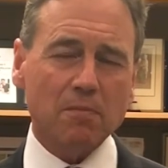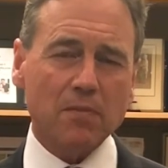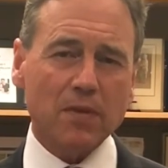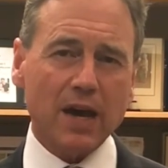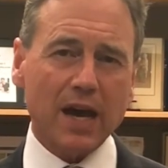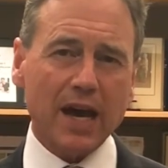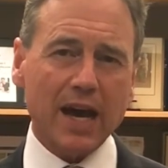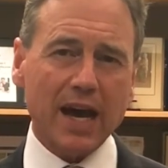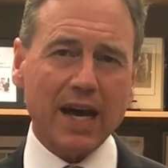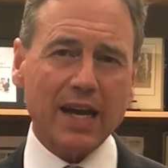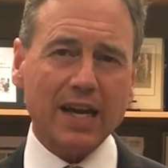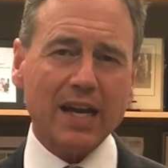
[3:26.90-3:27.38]

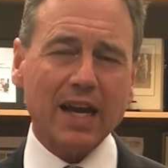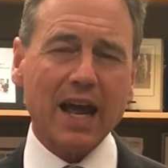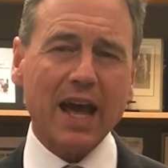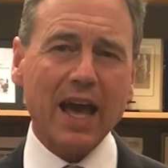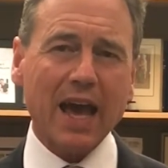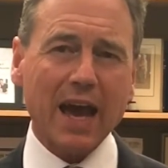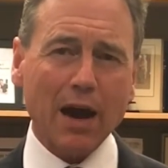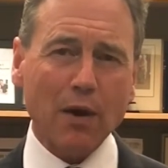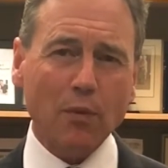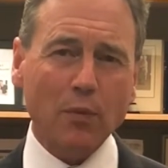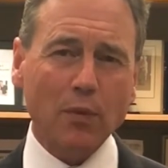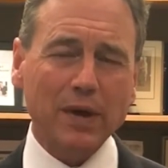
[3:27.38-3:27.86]
at
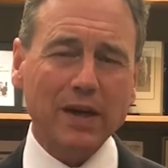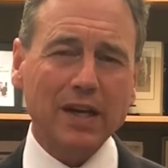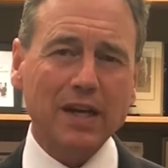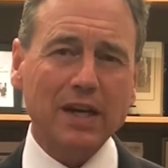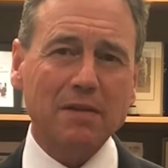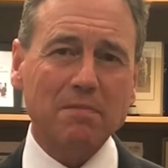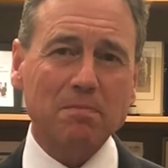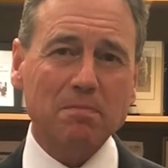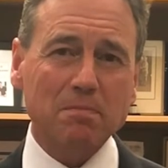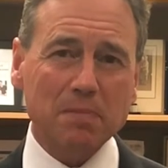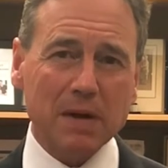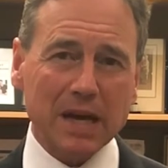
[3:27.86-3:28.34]
how we
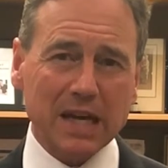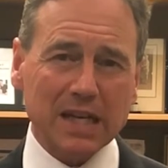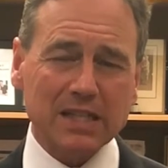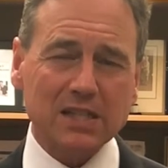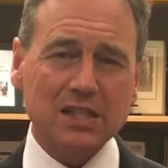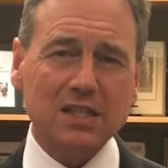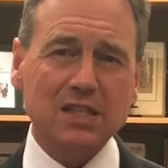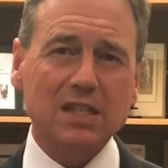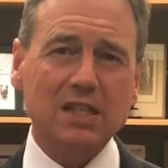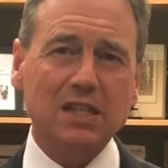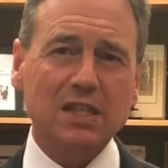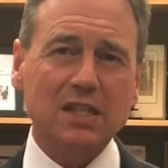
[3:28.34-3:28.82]
can
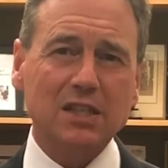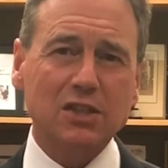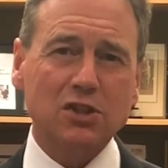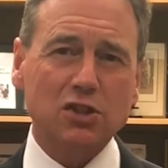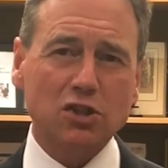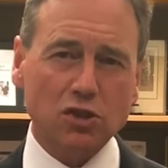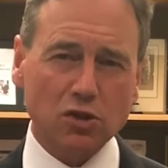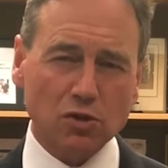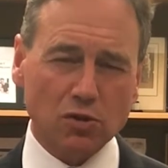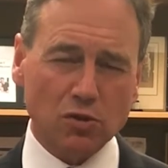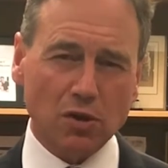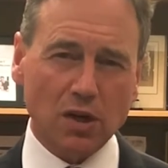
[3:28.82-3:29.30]
best
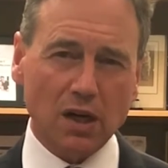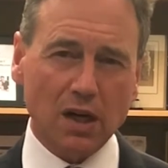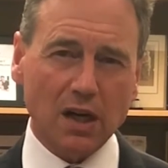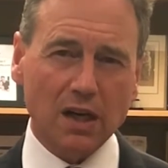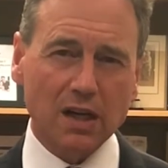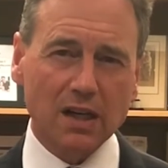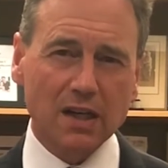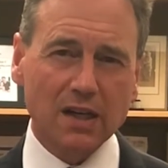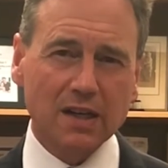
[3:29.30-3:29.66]
ensure